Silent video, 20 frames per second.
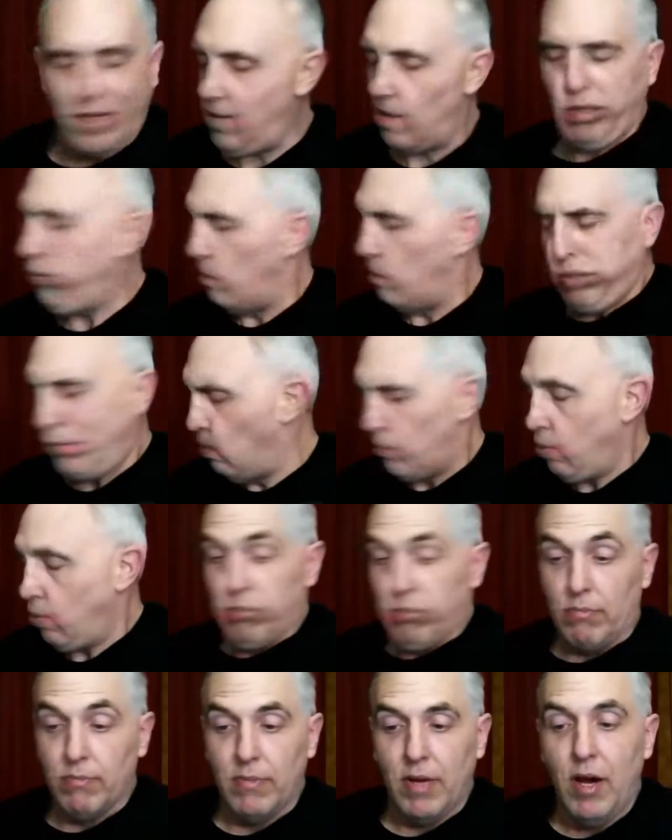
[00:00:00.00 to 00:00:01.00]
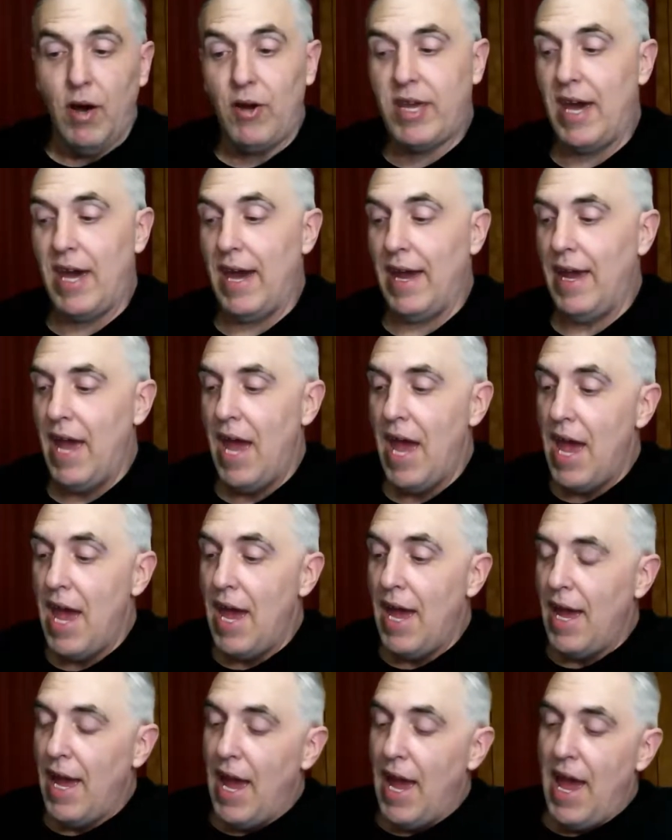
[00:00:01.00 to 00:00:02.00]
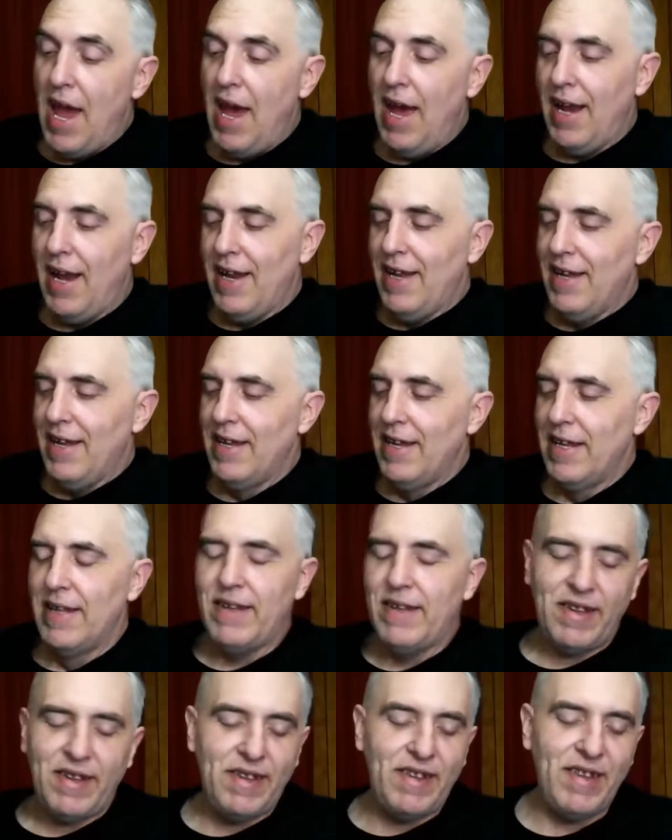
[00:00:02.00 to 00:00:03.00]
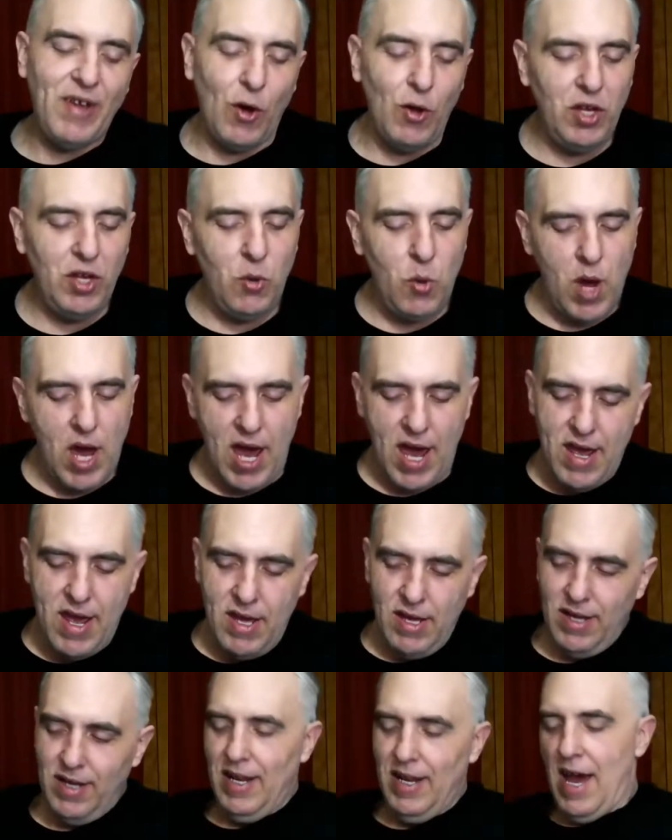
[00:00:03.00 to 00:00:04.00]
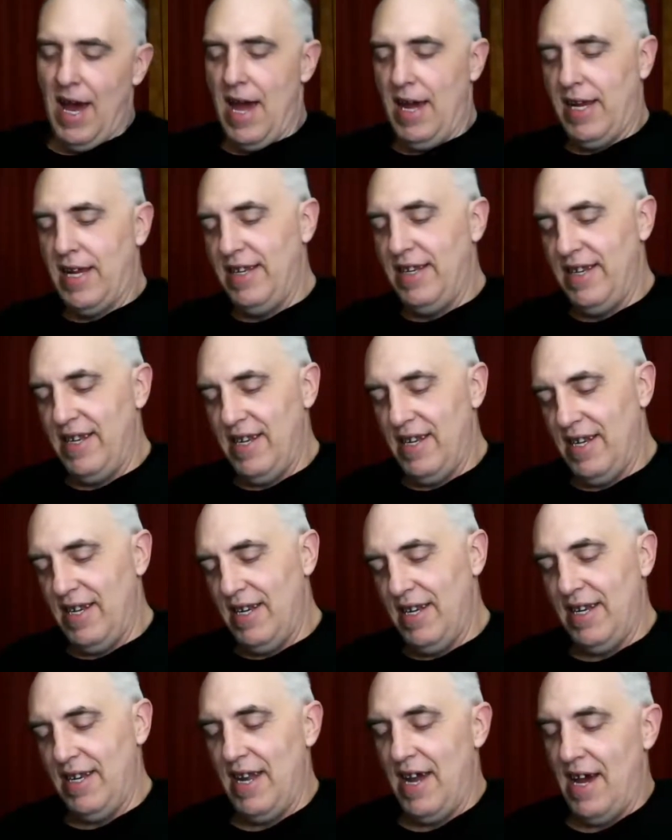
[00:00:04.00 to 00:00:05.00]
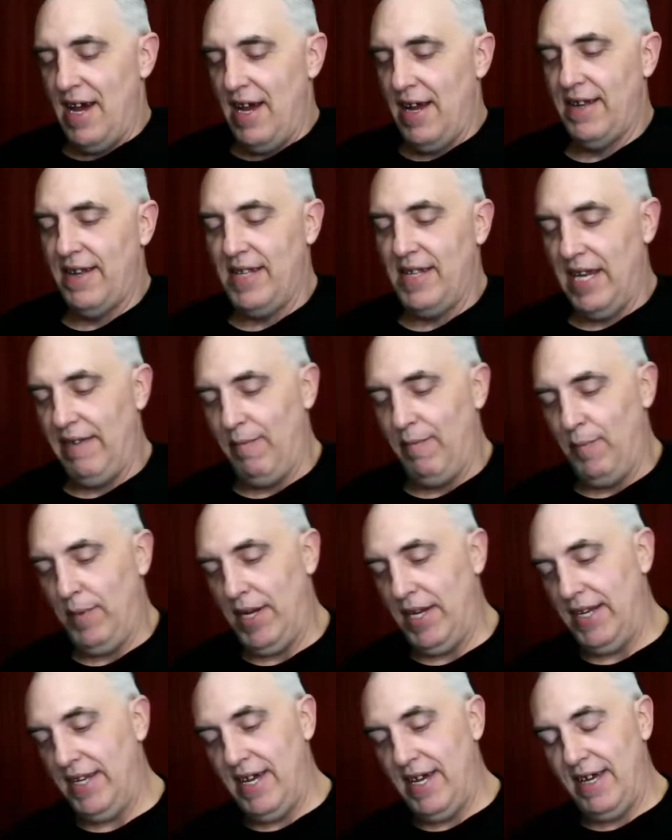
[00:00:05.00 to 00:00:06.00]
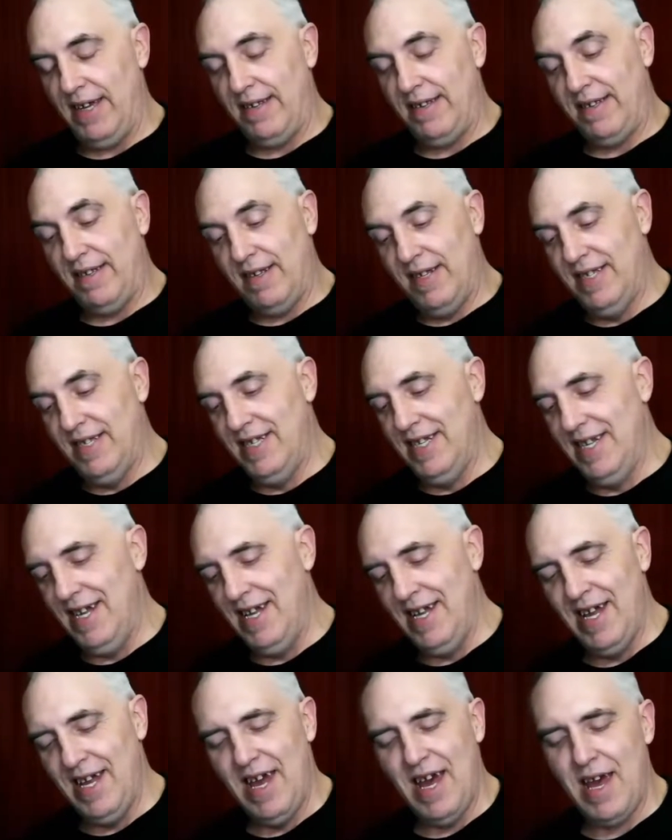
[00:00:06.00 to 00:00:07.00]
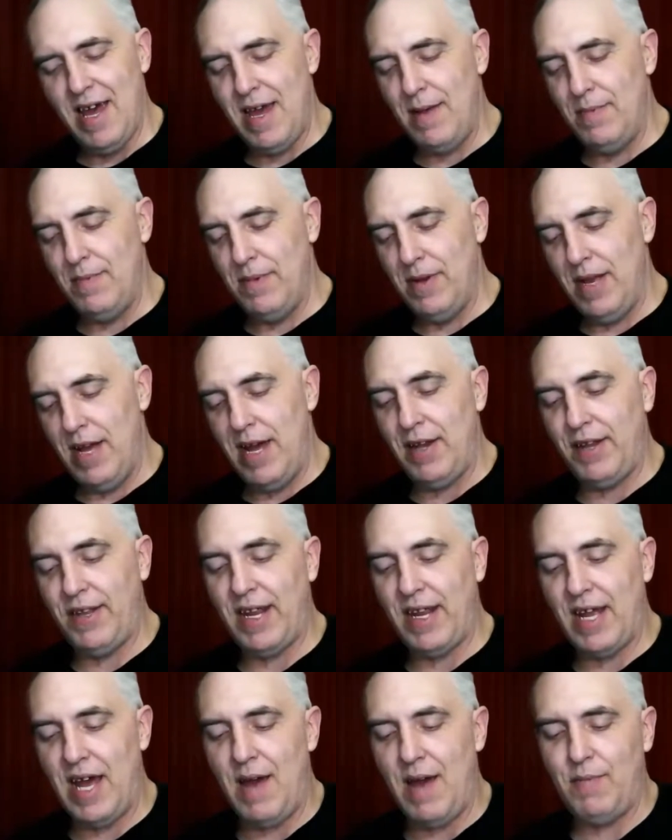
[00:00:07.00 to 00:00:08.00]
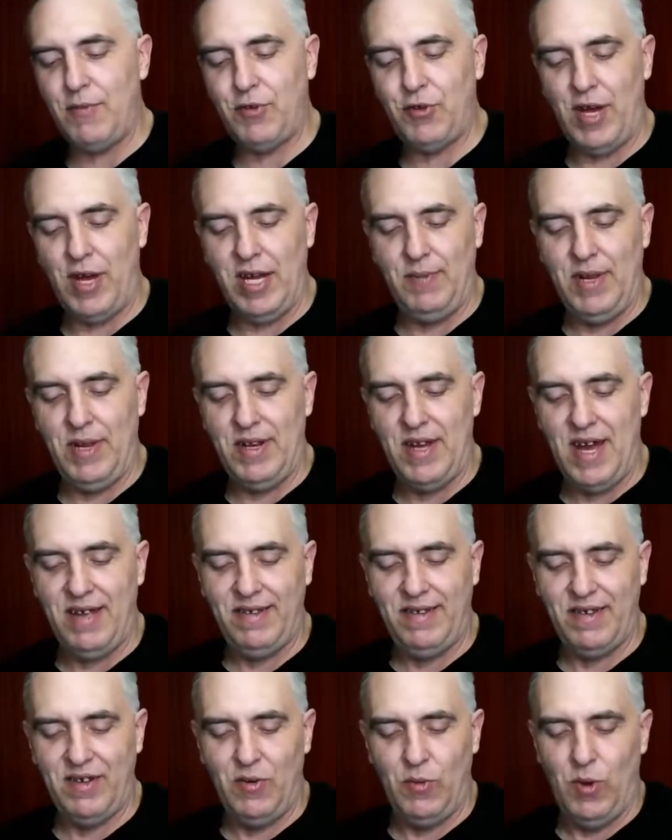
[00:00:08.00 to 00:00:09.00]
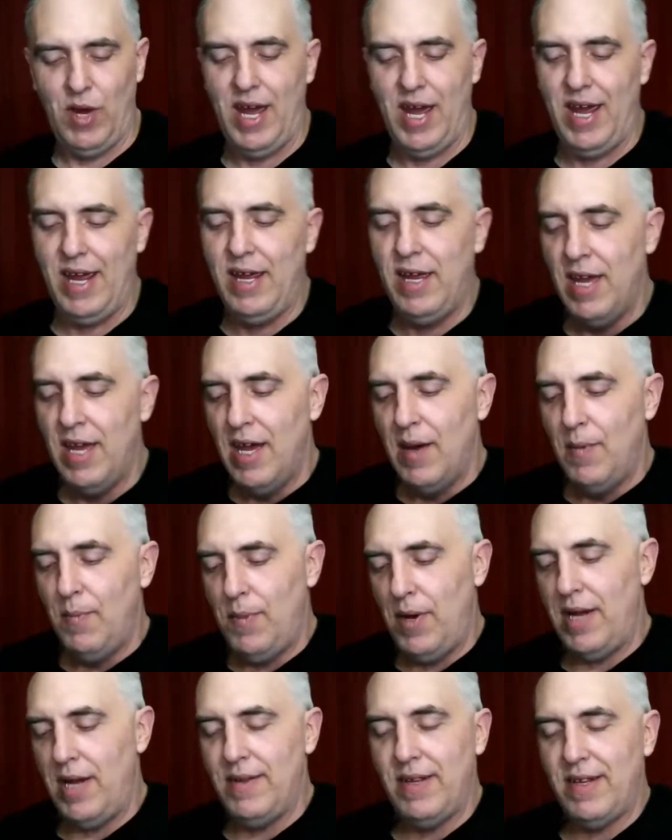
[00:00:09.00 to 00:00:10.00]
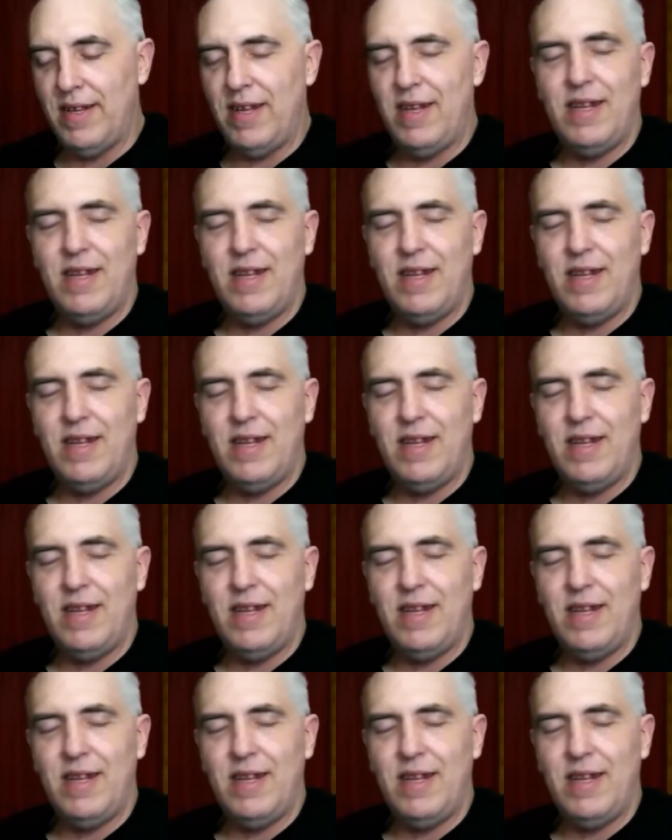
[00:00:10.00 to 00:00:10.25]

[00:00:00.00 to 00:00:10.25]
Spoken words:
Oh, okay. This is the only way I can. Nah, it's not even being nice. I was like, I'm trying to be nice in a way, but